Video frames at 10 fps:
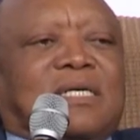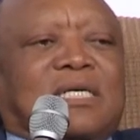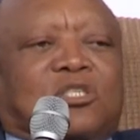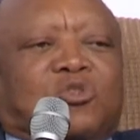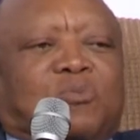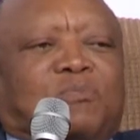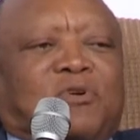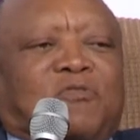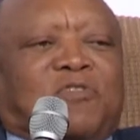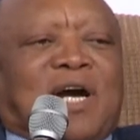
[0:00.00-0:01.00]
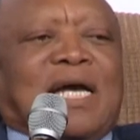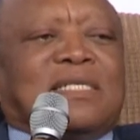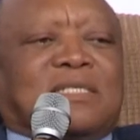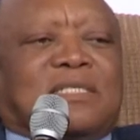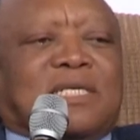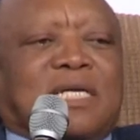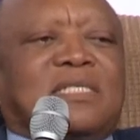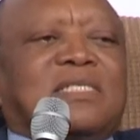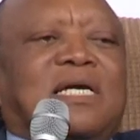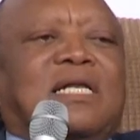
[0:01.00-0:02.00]
is to provide
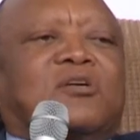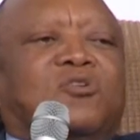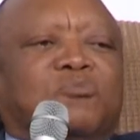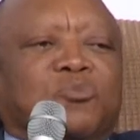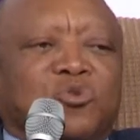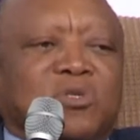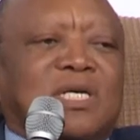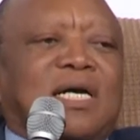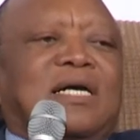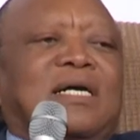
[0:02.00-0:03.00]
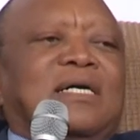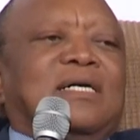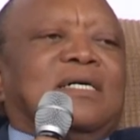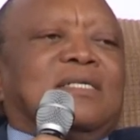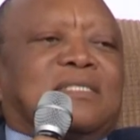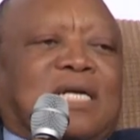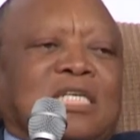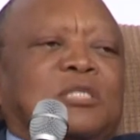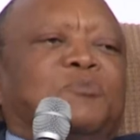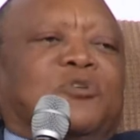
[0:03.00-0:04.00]
essential commuter
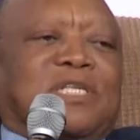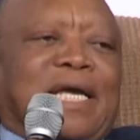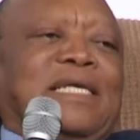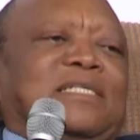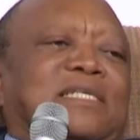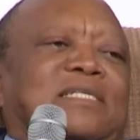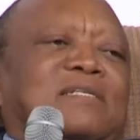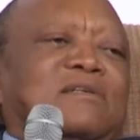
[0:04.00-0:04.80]
transportation